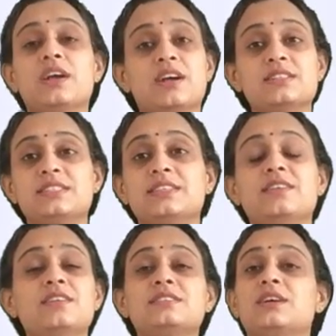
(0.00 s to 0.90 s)

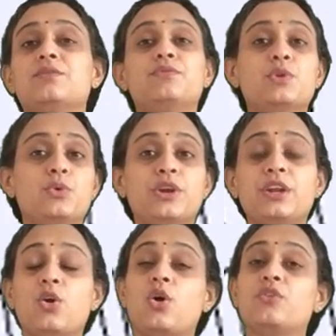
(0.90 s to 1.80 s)
consider some
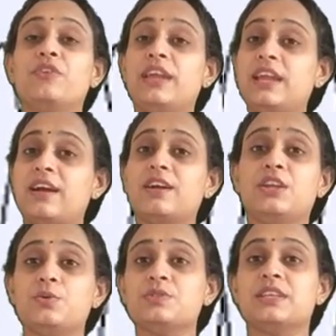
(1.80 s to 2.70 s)
fluid or we are
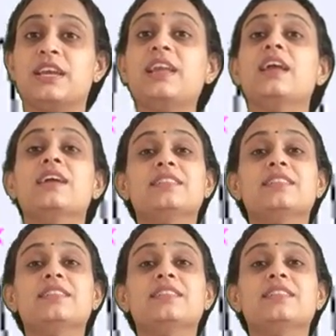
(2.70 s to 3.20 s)
using